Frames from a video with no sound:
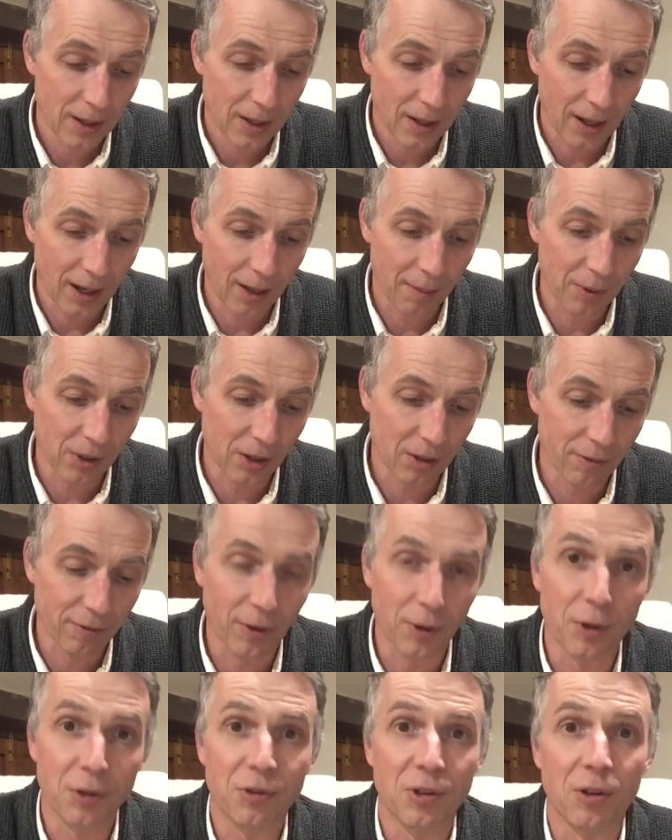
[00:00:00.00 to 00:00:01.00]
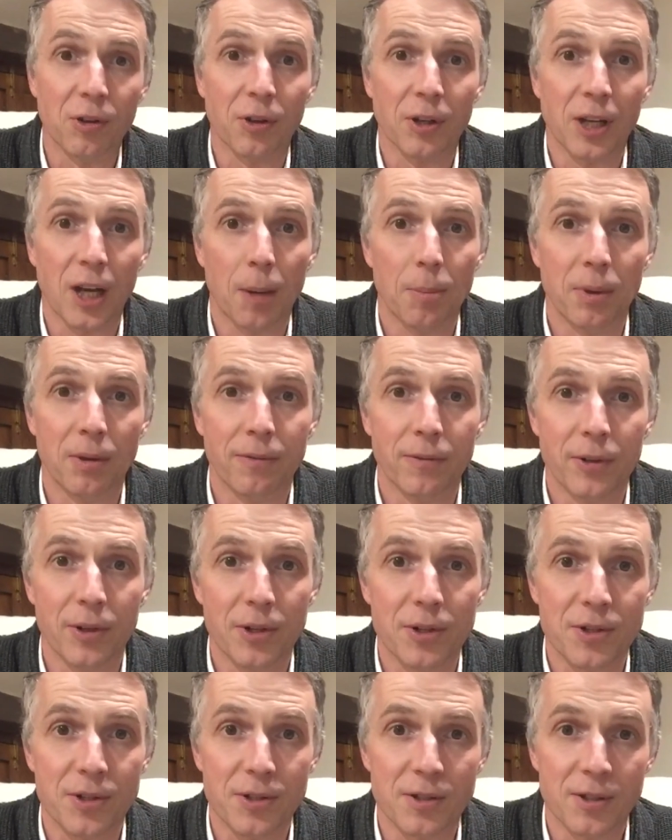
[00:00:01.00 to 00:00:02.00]
and we're going to focus in on a couple of
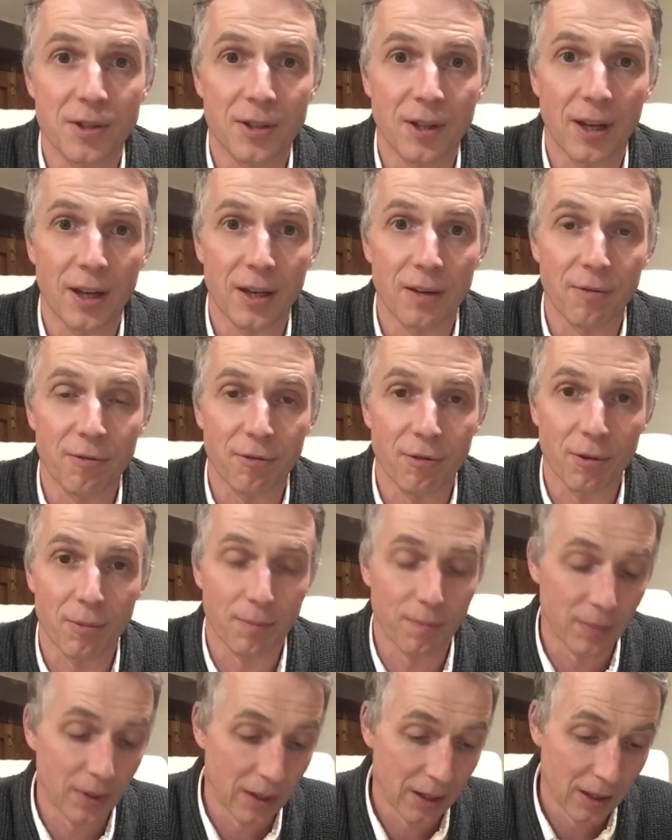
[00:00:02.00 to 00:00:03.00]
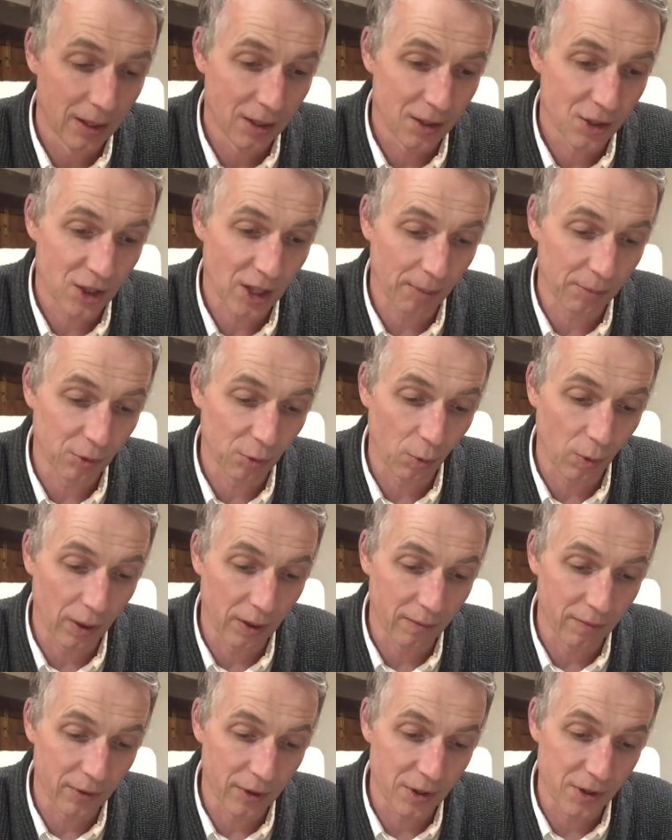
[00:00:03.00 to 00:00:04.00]
verses today from chapter
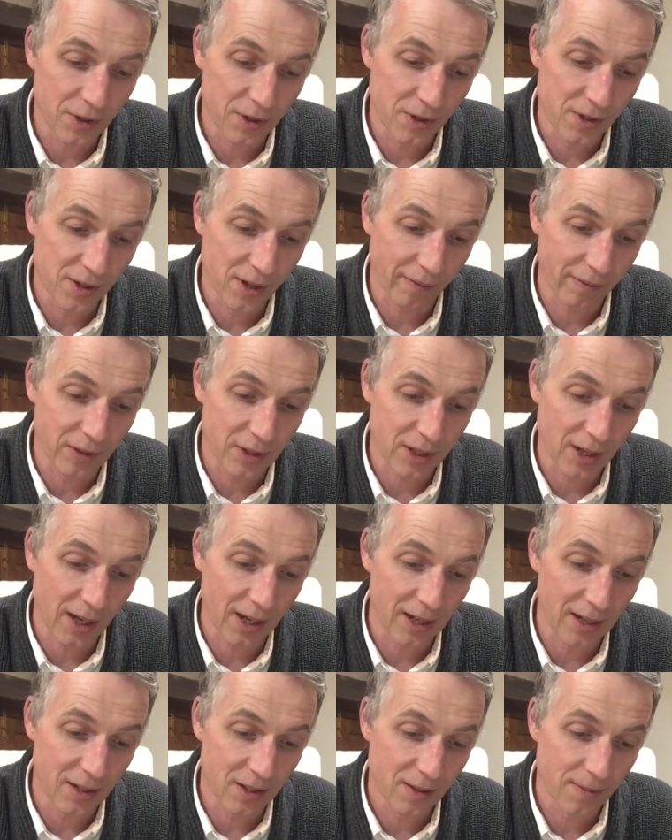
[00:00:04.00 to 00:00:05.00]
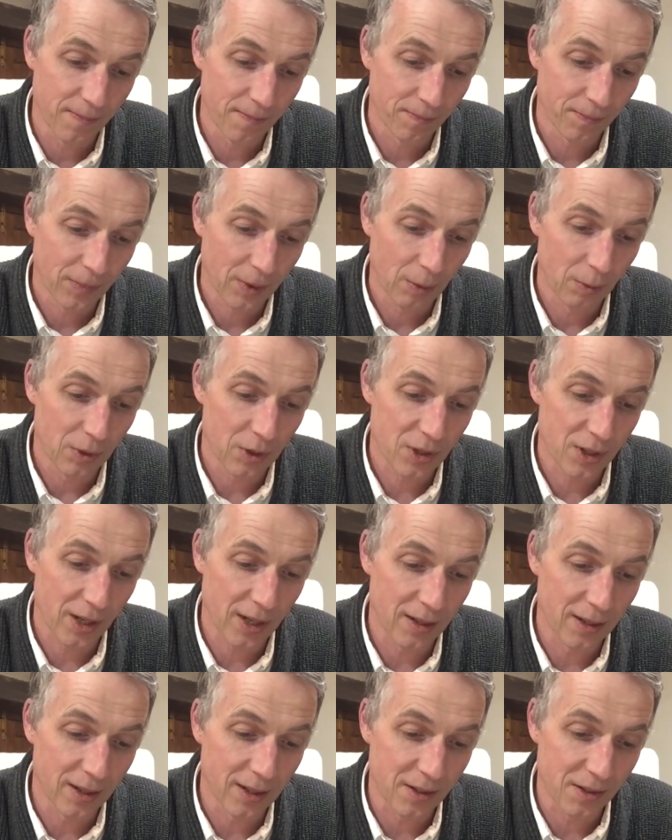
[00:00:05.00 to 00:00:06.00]
1, verses 7 to 8, which
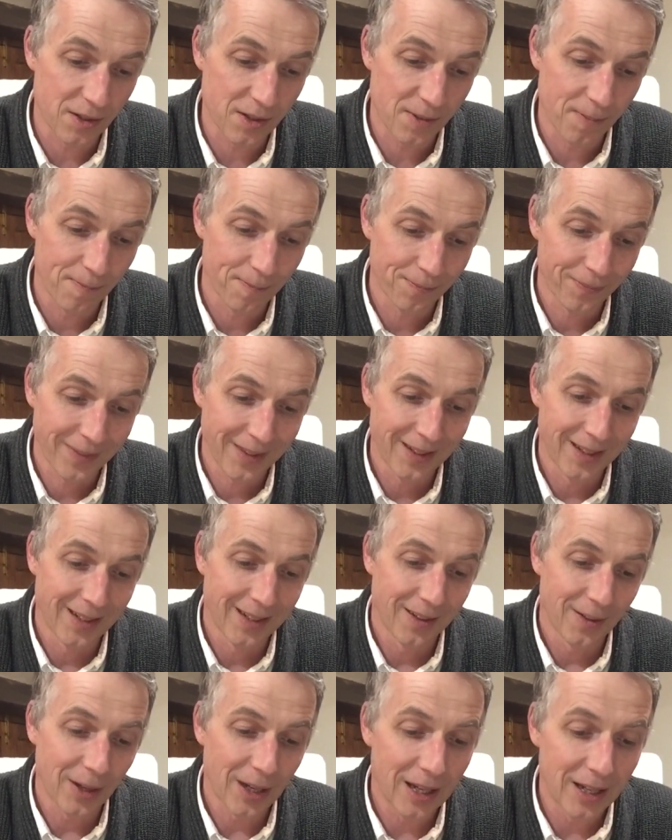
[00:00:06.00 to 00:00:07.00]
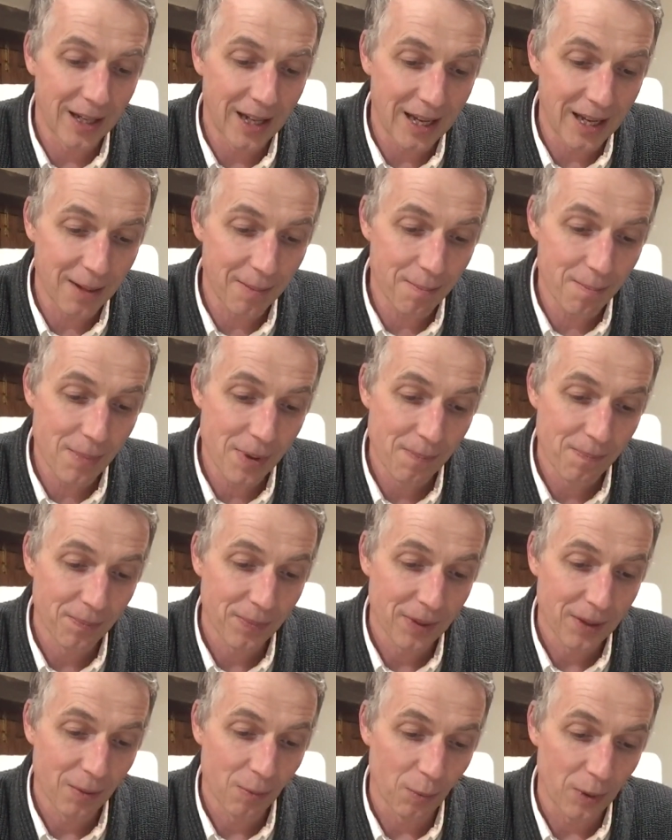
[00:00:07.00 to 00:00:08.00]
say this: In him
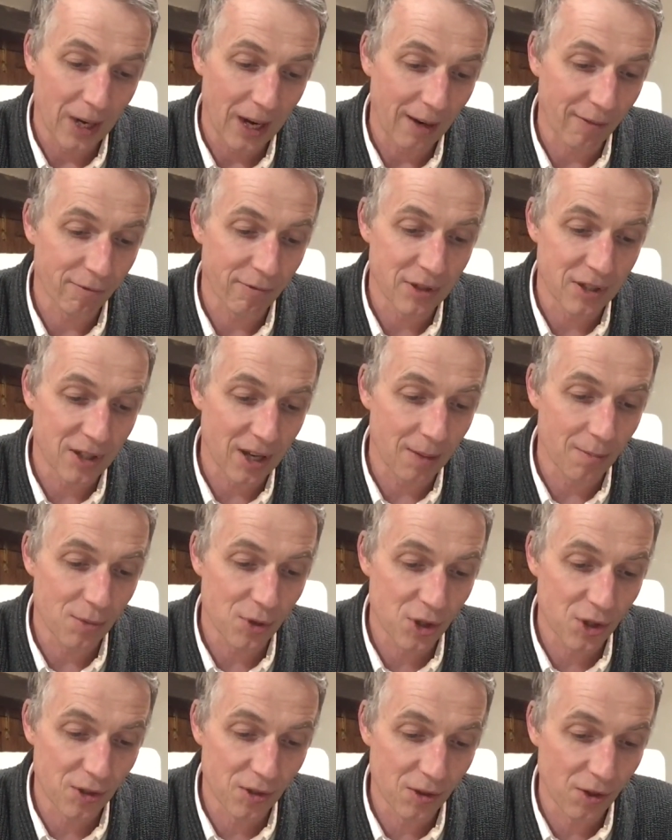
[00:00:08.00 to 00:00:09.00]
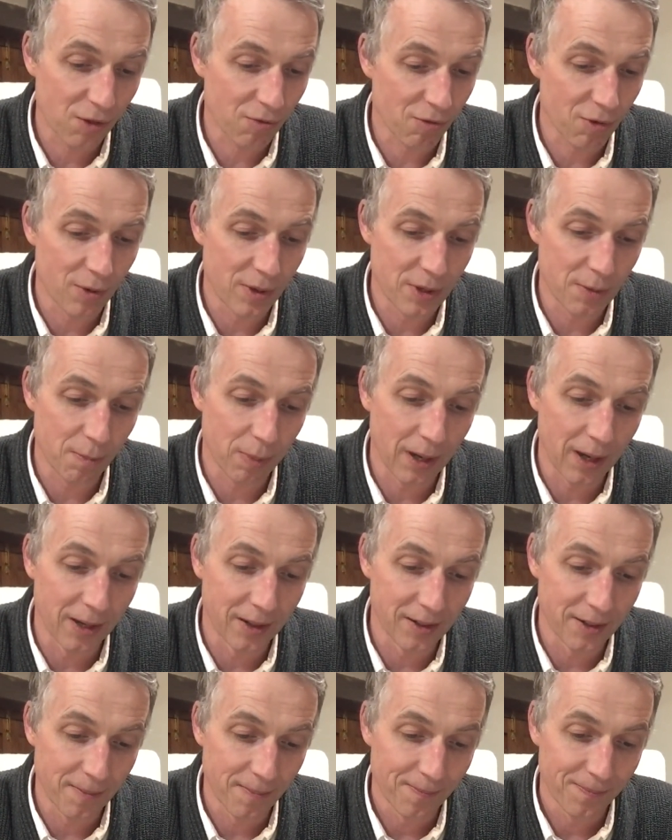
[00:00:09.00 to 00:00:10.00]
we have redemption through his
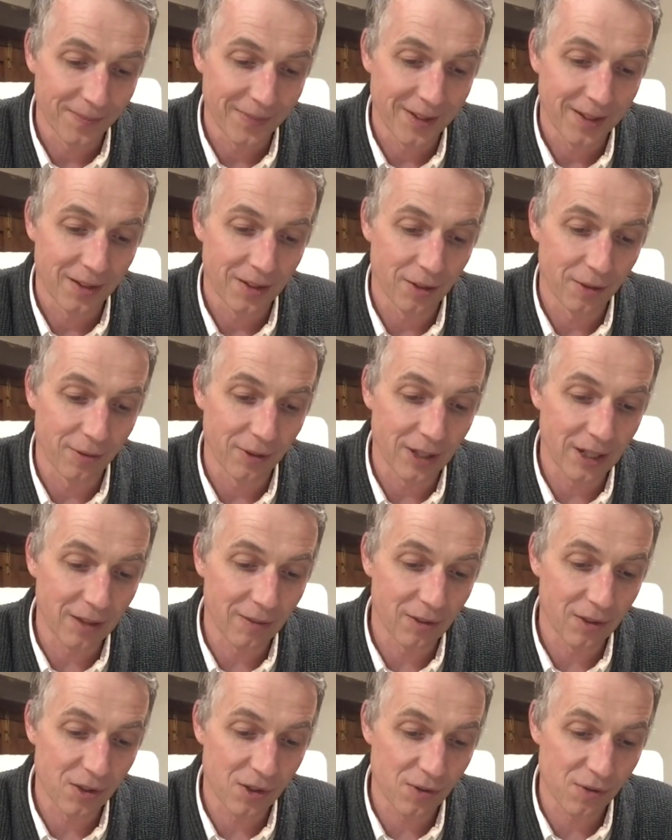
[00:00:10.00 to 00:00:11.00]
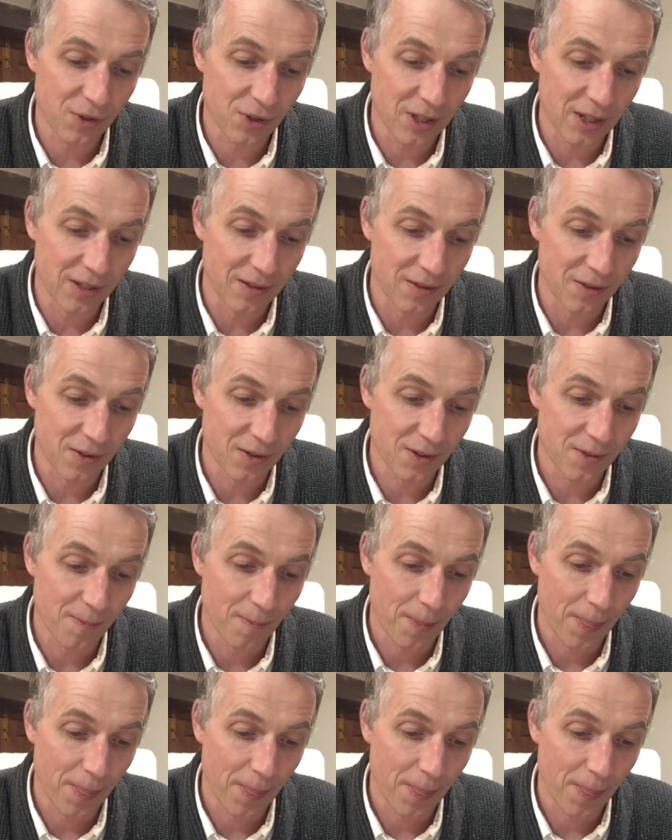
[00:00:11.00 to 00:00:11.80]
blood, the forgiveness of sins,